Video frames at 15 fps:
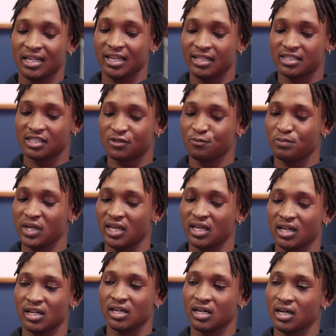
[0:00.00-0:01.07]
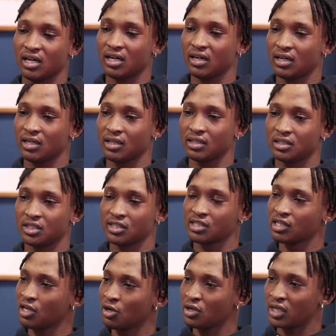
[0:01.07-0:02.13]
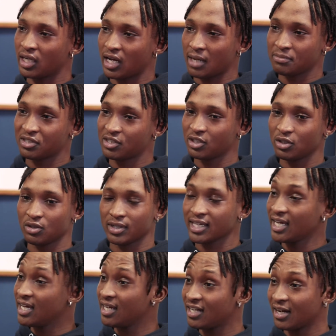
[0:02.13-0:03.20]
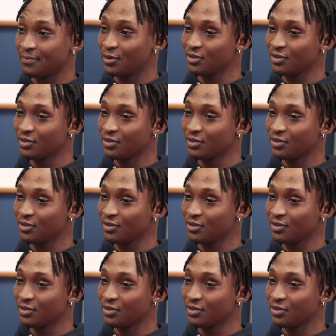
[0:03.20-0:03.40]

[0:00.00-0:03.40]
it's been just learning. I'm still a kid. I'm